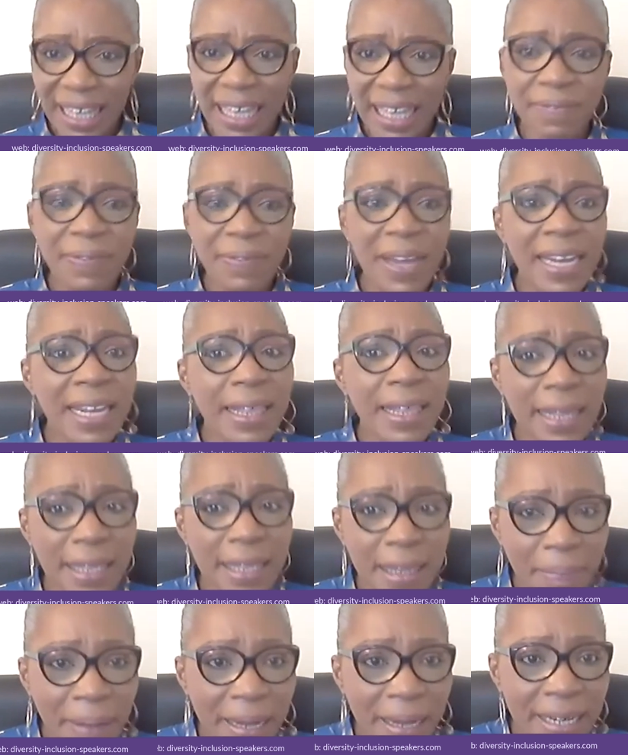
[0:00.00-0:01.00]
if
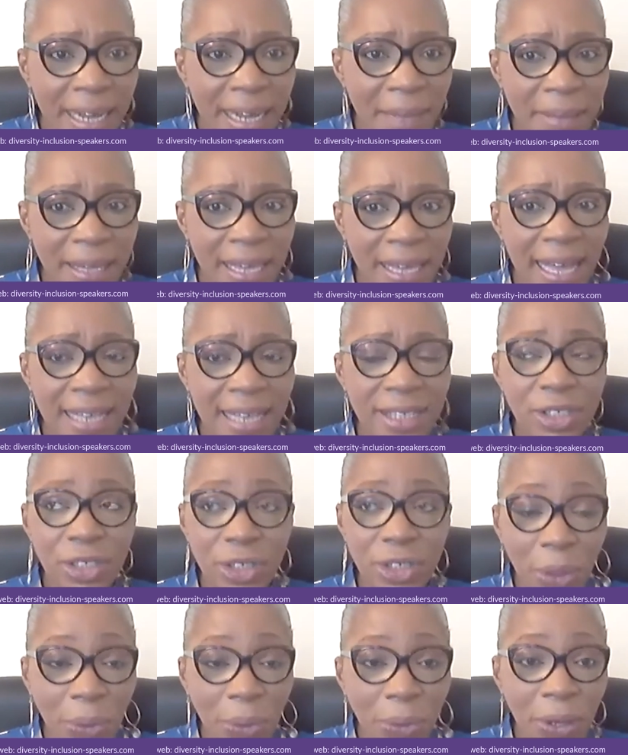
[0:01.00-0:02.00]
anything, the pandemic has
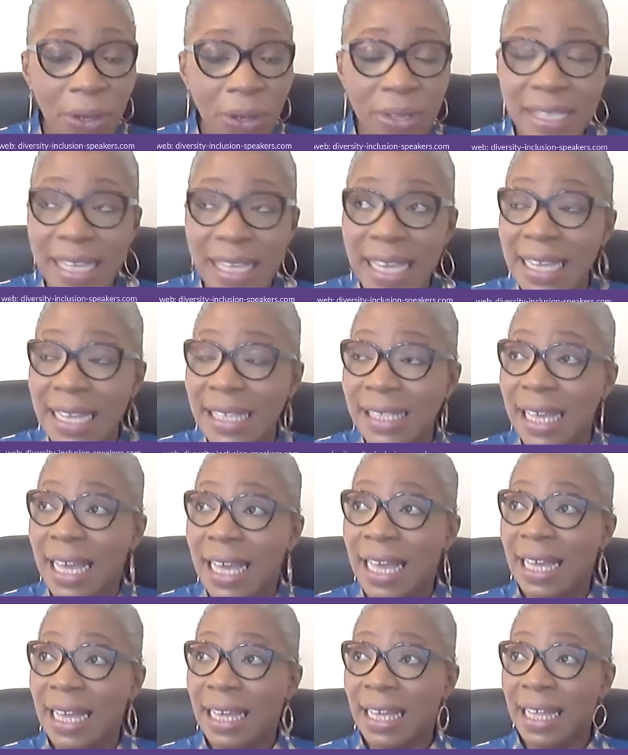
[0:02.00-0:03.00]
shown us is
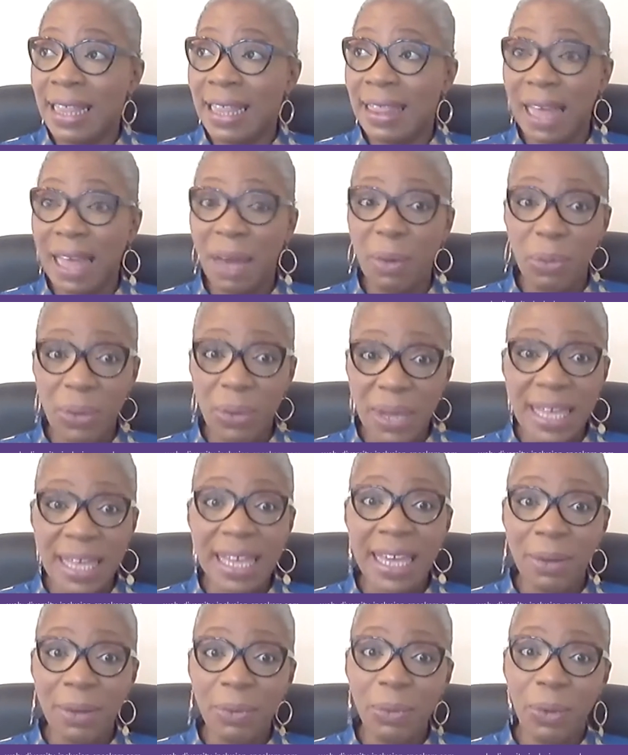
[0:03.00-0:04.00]
that
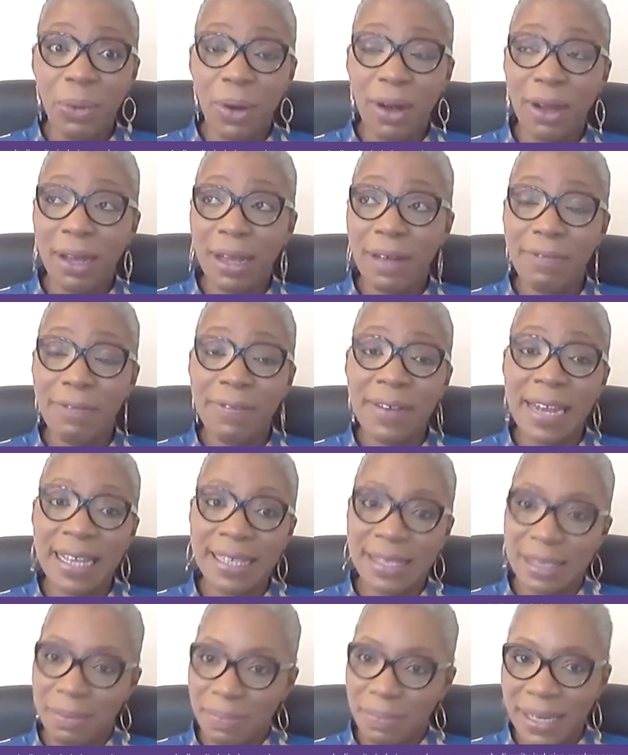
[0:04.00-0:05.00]
we can work
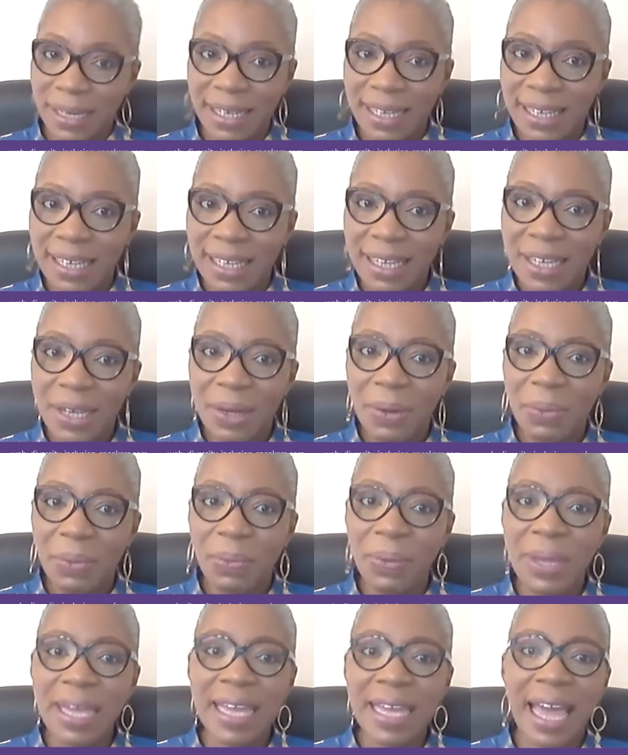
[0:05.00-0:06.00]
flexibly.
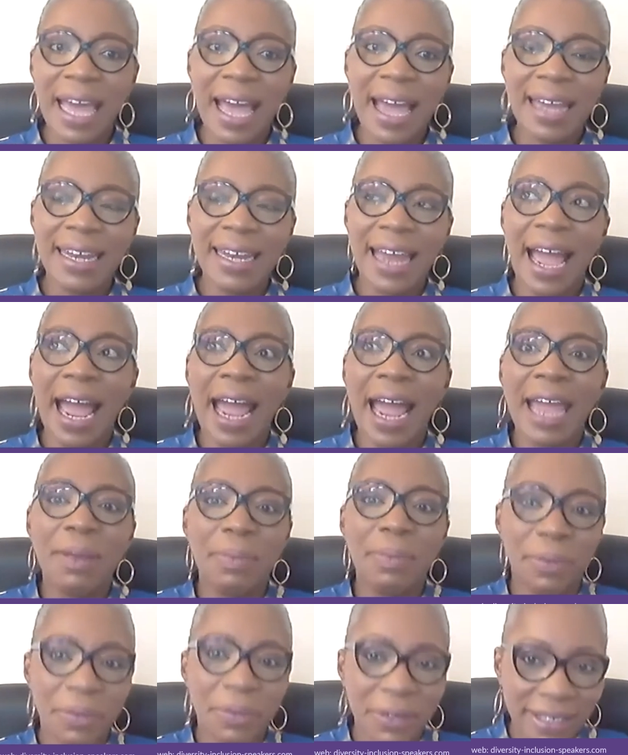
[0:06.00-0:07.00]
We can
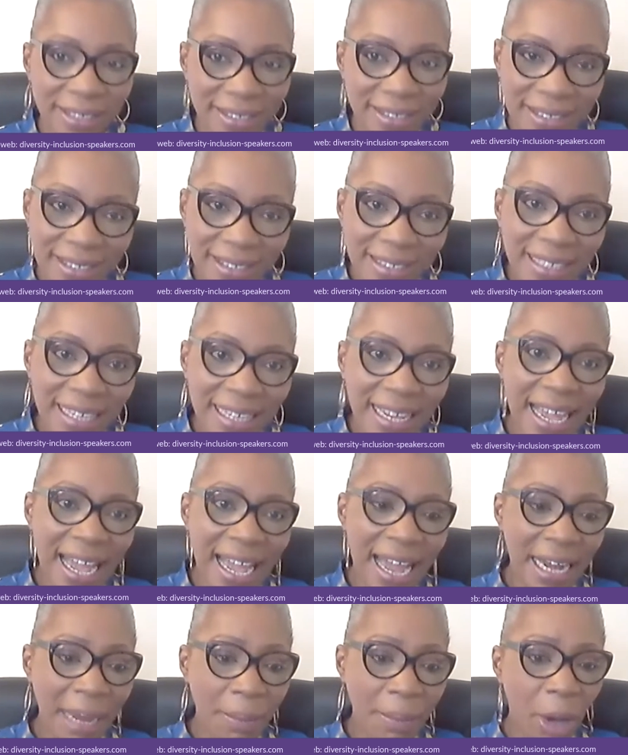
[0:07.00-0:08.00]
hybrid.
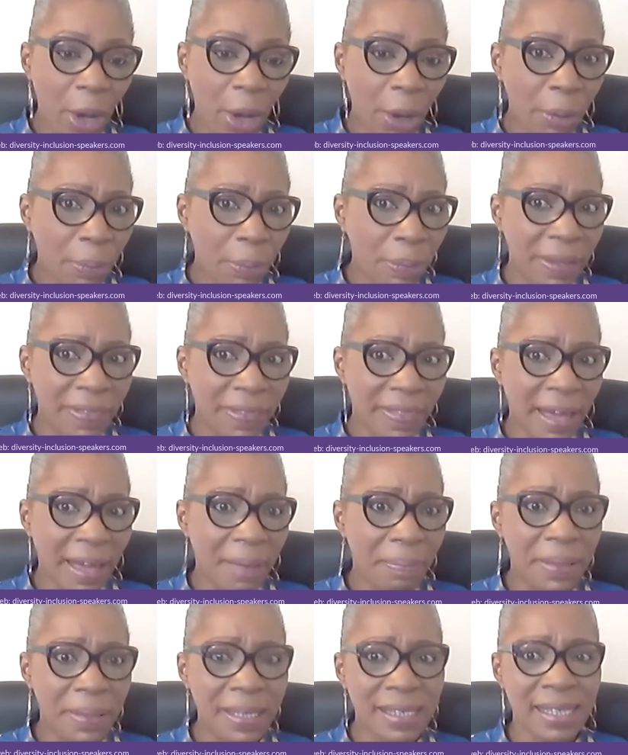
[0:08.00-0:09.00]
And I'm hoping
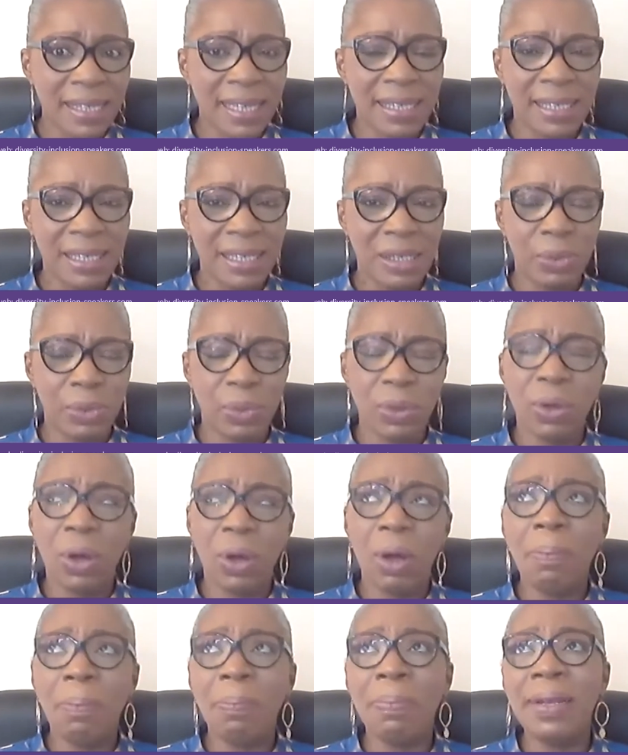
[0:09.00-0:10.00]
that businesses will
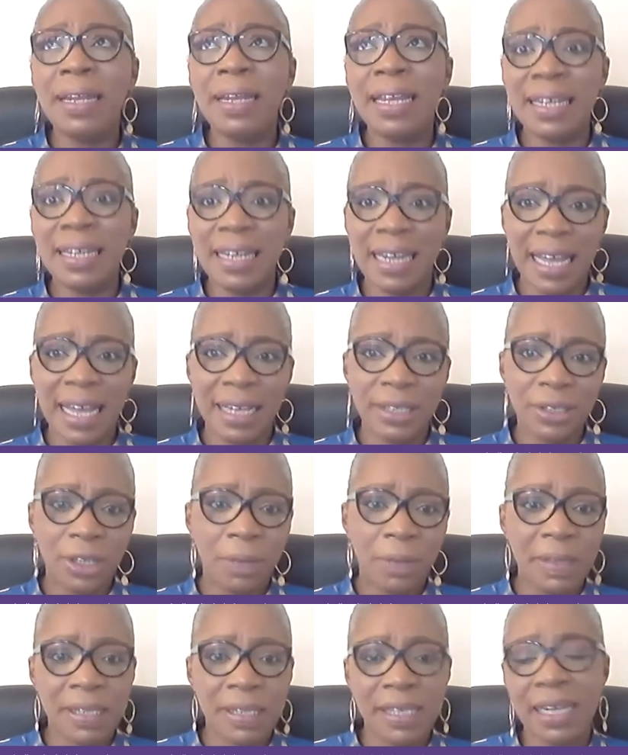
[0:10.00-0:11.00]
completely
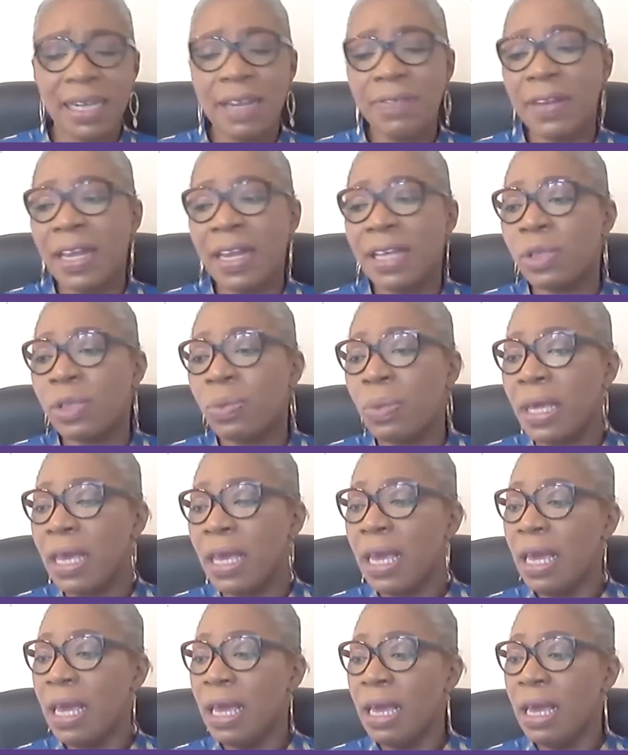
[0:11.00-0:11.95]
adopt this. And even as we